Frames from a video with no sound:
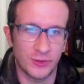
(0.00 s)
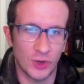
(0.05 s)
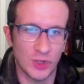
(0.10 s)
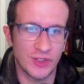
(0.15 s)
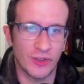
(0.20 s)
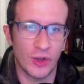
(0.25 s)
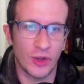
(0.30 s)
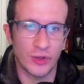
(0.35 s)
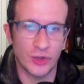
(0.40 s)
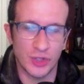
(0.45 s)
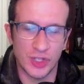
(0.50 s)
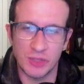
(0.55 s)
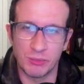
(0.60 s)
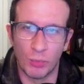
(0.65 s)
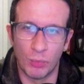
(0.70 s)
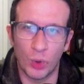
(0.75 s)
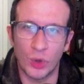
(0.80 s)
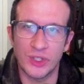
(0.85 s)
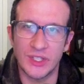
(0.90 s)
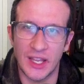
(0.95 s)
first of all there's
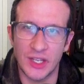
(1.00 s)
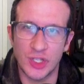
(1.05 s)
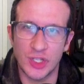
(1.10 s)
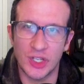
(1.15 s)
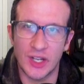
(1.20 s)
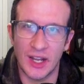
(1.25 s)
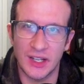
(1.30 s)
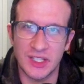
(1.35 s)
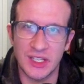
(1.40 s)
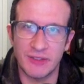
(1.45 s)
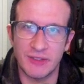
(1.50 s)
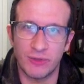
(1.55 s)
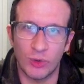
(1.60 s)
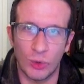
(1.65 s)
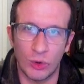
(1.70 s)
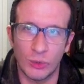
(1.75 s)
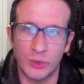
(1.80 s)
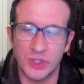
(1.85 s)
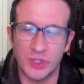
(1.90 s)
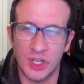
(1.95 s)
just more tension on
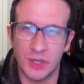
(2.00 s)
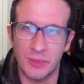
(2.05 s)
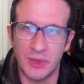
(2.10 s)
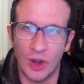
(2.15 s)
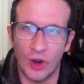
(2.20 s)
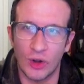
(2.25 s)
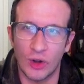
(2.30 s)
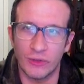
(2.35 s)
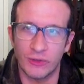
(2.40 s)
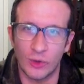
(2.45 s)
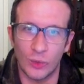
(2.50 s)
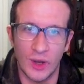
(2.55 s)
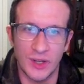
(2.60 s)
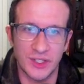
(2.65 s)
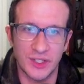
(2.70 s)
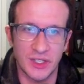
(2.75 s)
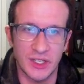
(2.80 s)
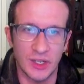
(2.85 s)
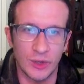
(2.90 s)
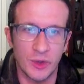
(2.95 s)
d4, which can be hard for
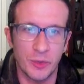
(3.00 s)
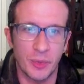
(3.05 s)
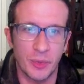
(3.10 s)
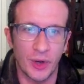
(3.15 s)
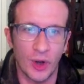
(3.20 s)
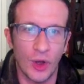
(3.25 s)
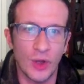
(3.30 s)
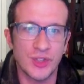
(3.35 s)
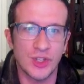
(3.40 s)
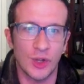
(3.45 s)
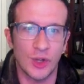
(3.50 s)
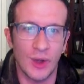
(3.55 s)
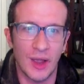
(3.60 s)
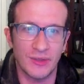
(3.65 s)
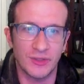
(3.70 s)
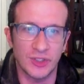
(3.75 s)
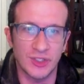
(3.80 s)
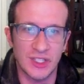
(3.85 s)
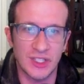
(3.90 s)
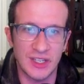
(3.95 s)
white to deal with, but
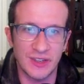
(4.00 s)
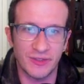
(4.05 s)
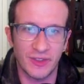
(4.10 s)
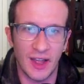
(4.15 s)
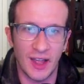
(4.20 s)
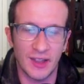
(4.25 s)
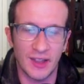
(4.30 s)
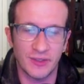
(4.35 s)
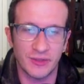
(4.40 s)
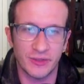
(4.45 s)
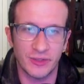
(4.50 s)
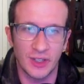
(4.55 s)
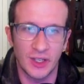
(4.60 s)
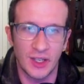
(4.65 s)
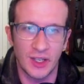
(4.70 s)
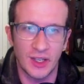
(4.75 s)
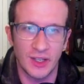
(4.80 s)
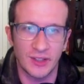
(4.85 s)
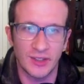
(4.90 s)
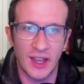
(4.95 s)
also after
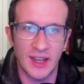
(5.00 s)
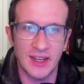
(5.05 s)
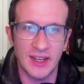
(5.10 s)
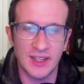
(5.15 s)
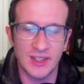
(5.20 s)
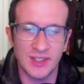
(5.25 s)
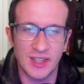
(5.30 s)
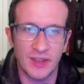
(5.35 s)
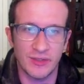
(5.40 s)
d5, knight